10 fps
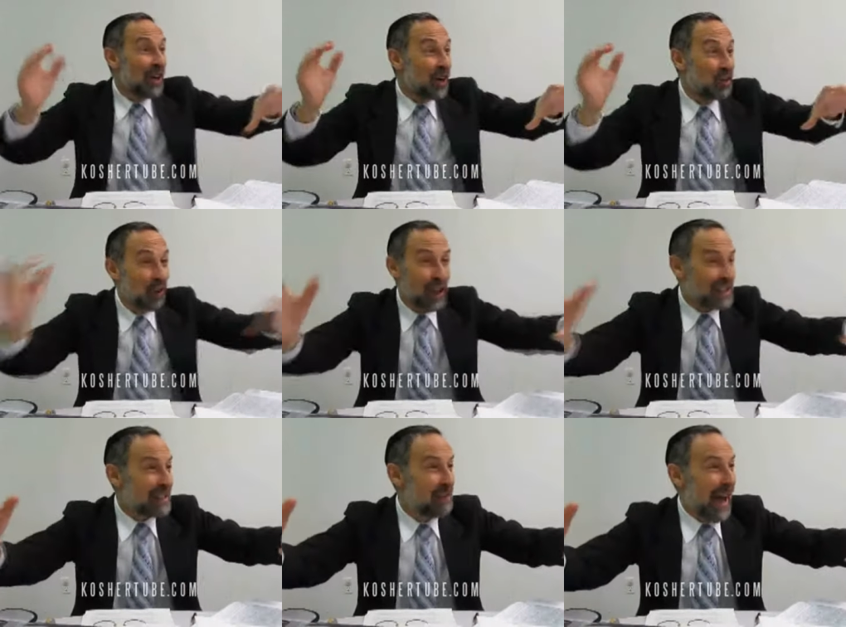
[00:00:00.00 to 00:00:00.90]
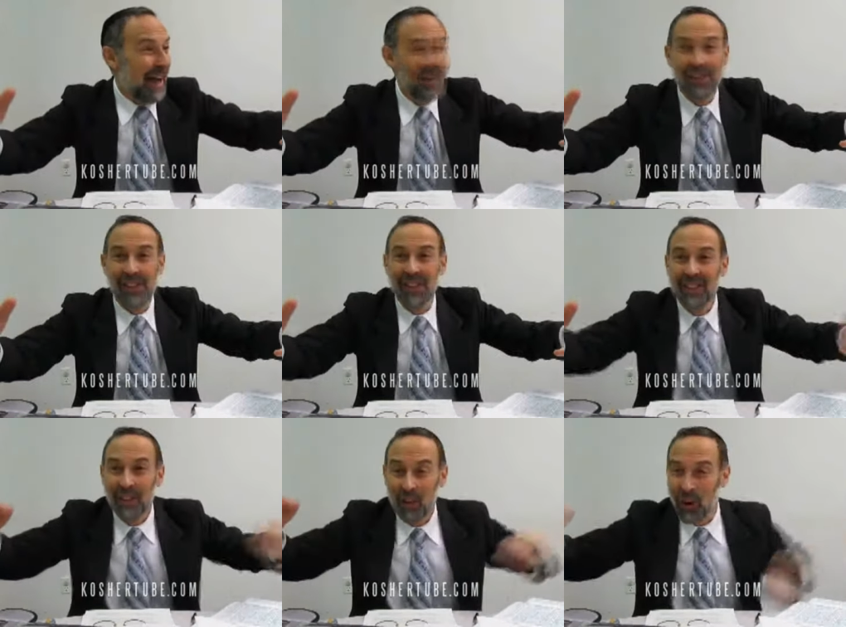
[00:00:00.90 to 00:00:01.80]
crossed the bounds,
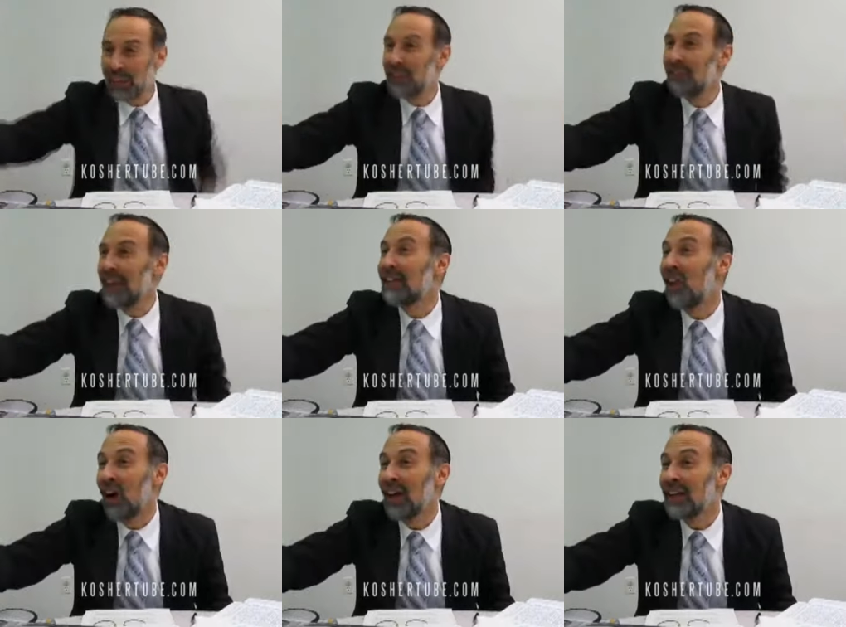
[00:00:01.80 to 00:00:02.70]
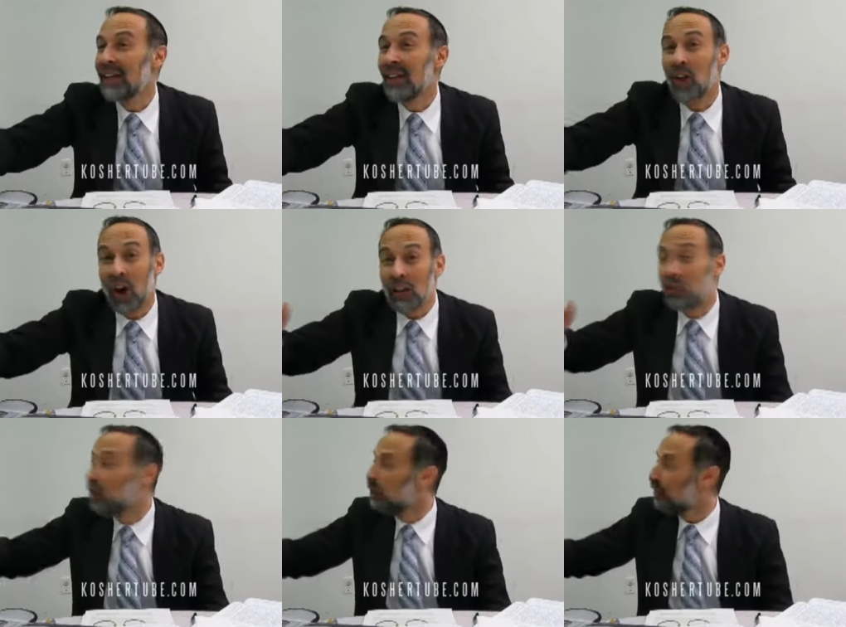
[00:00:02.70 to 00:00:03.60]
crossed the red line, gone
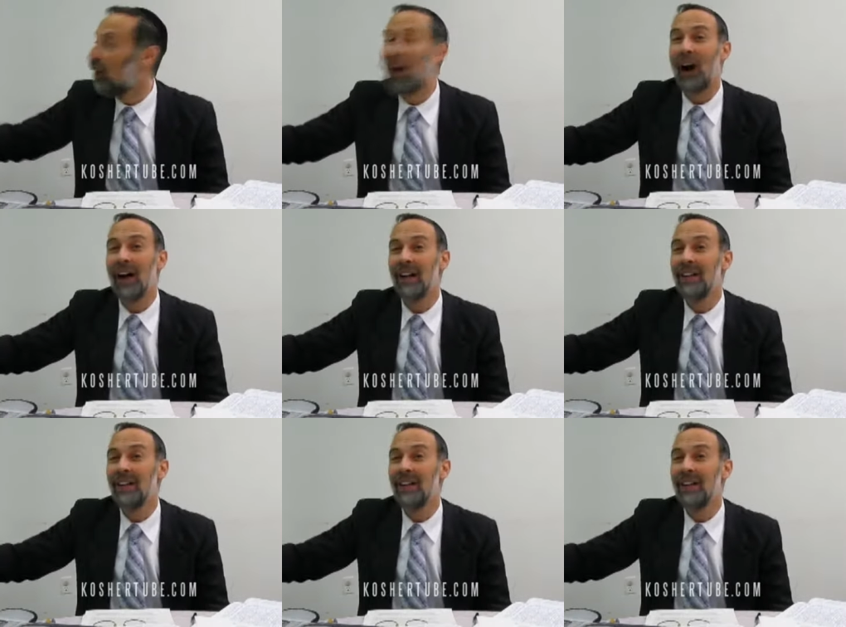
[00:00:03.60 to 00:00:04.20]
too far